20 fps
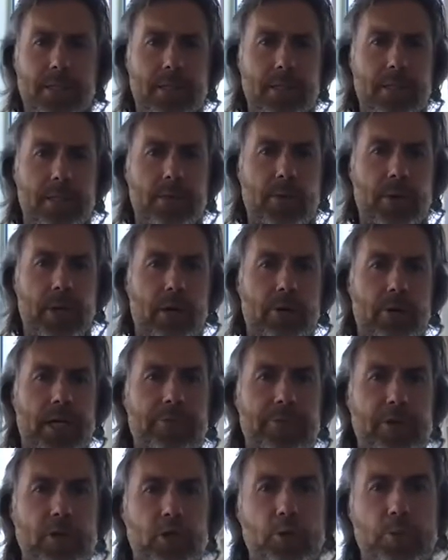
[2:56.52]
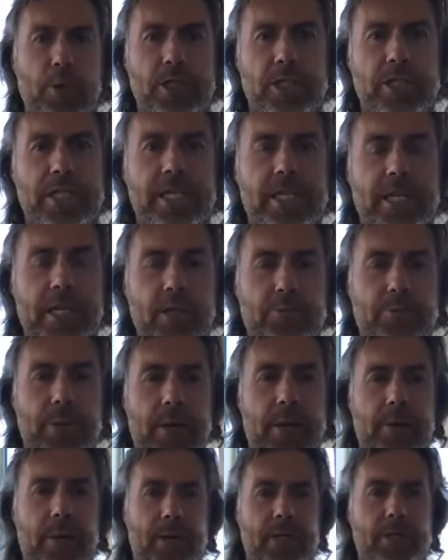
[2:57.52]
without giving too much details
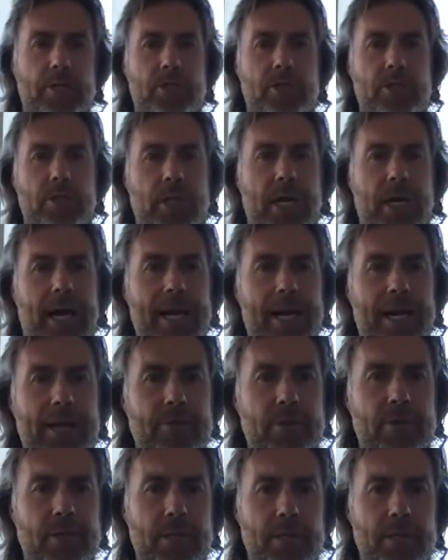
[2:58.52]
maybe, but just a high level?